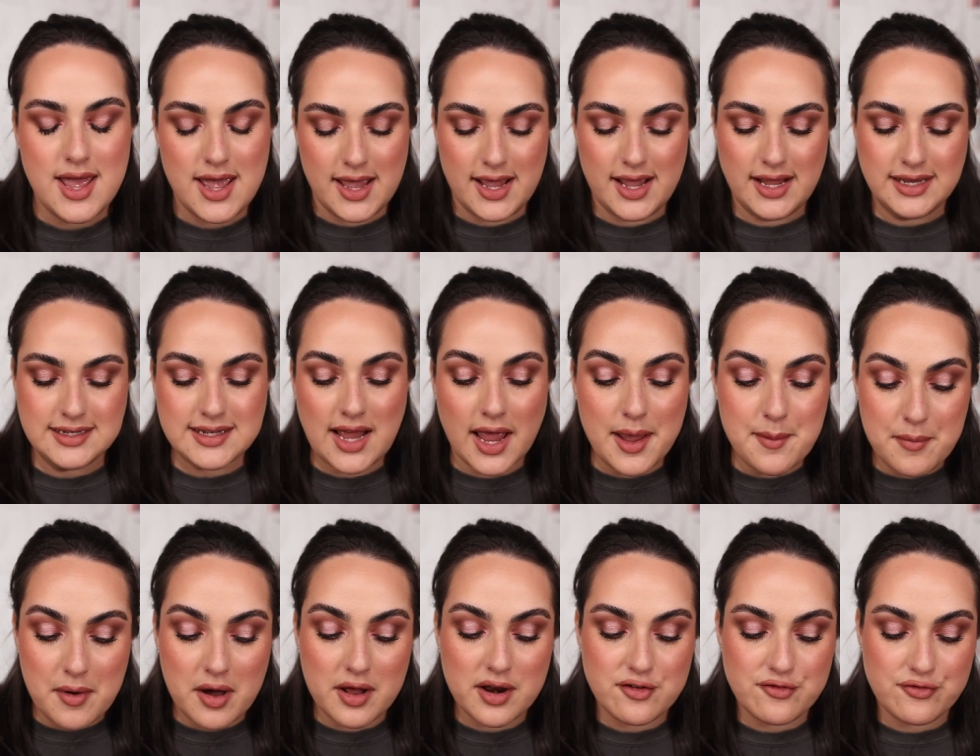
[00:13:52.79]
And I
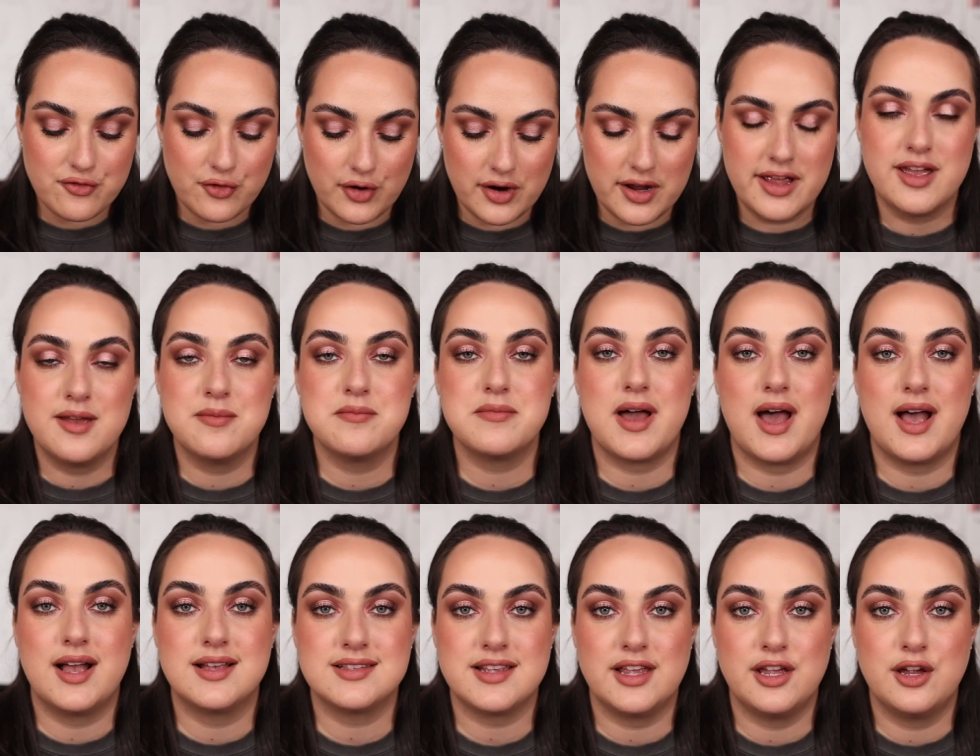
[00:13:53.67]
bought it for him
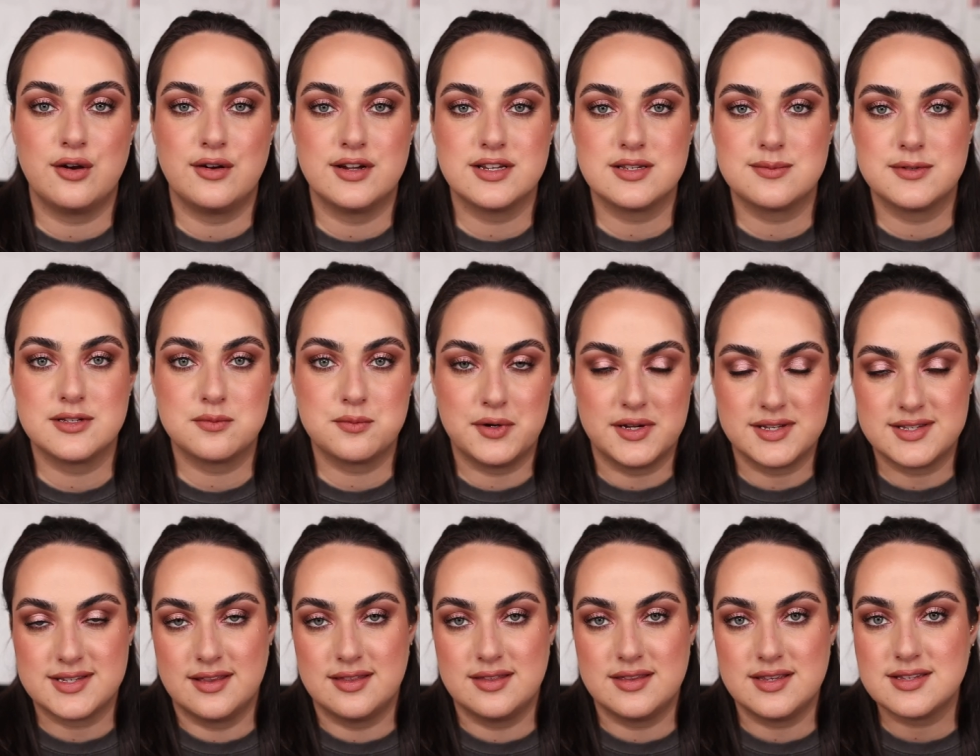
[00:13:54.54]
as a Christmas
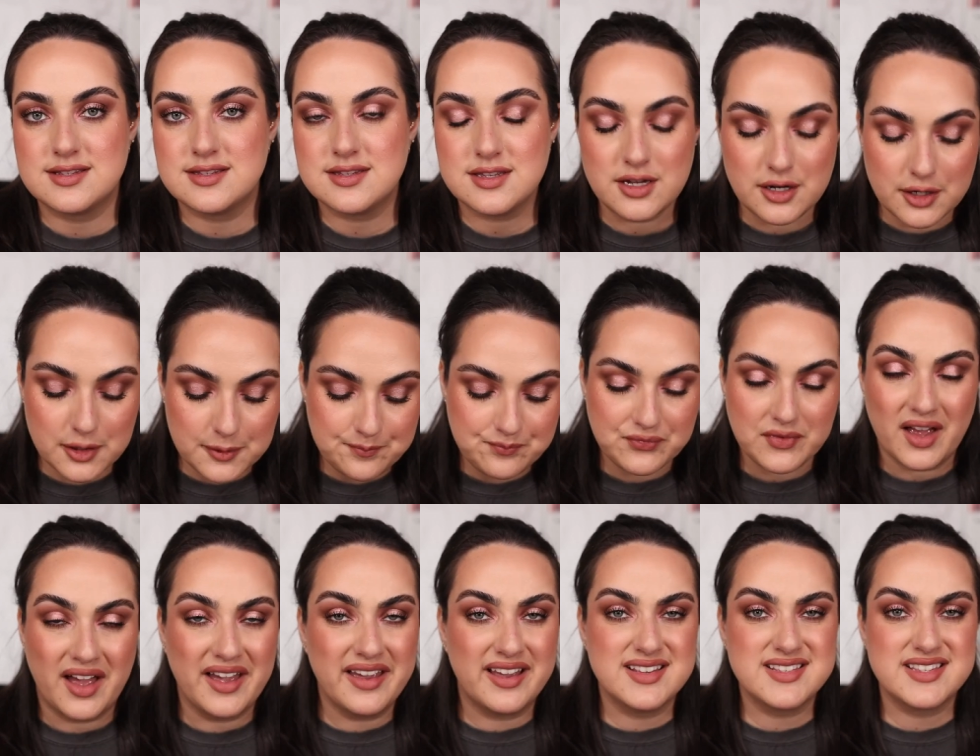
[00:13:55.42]
present this year
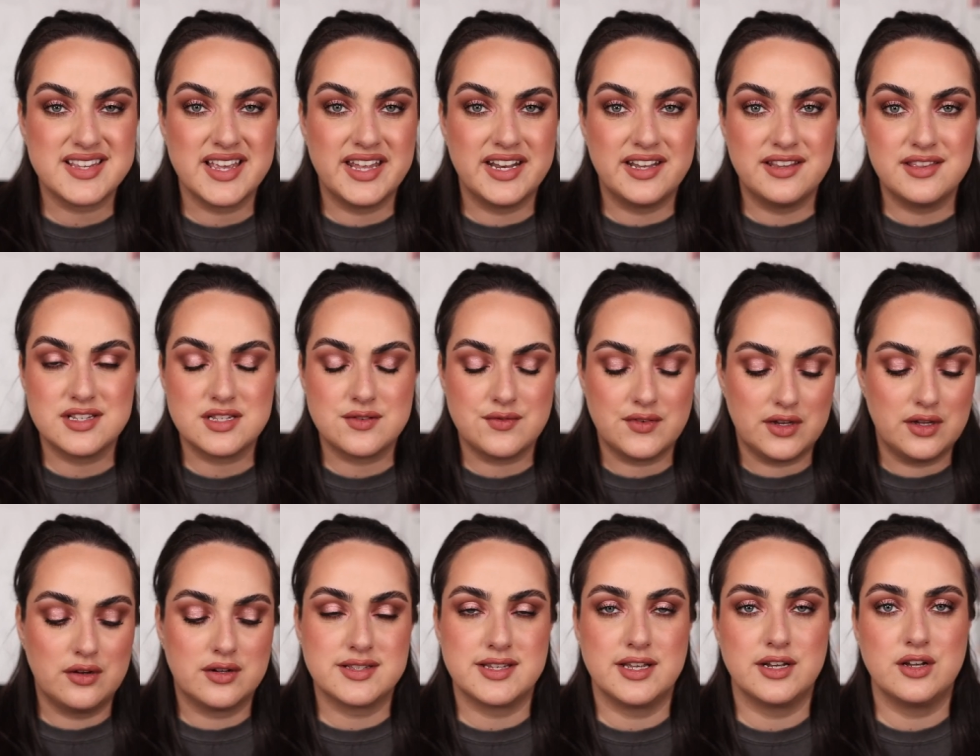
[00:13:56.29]
I can say it in this
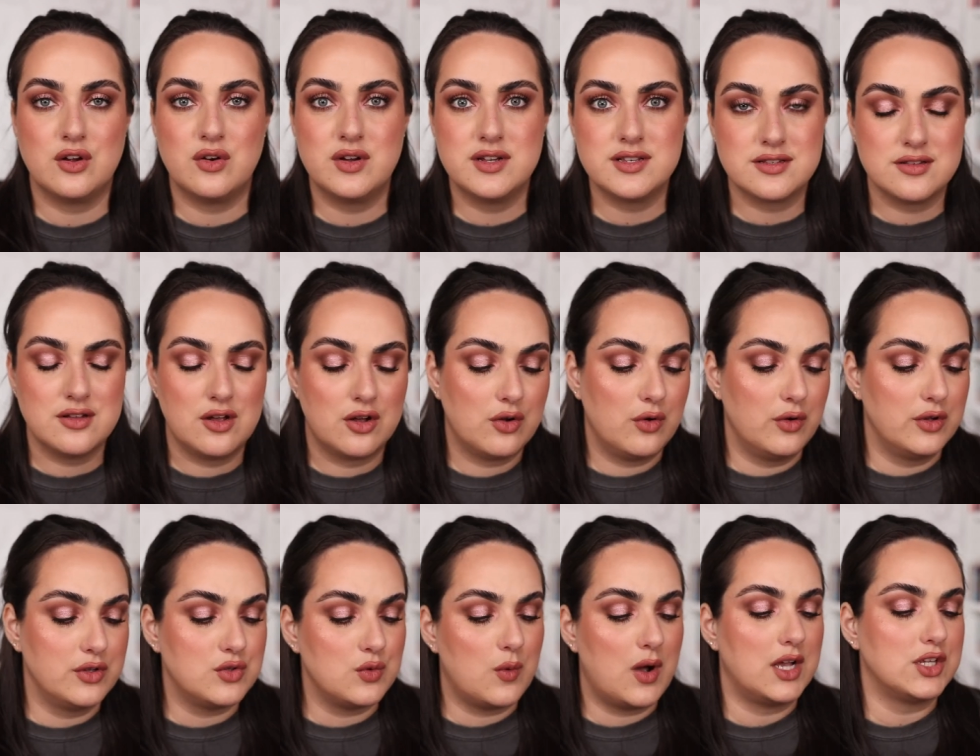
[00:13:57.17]
video because I know he's not
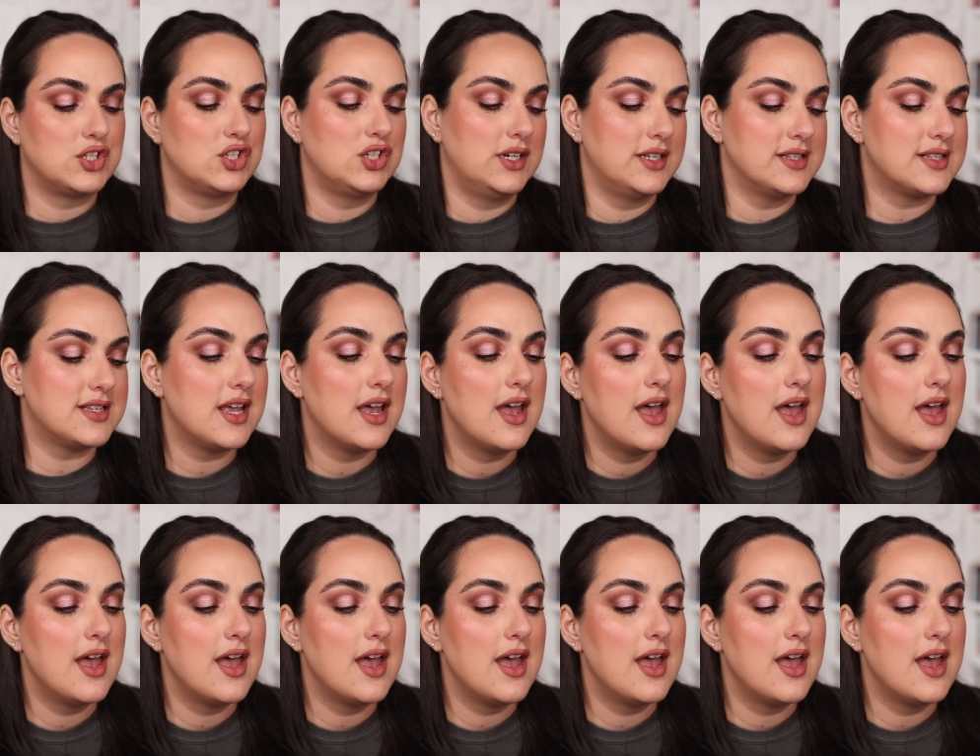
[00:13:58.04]
going to watch it.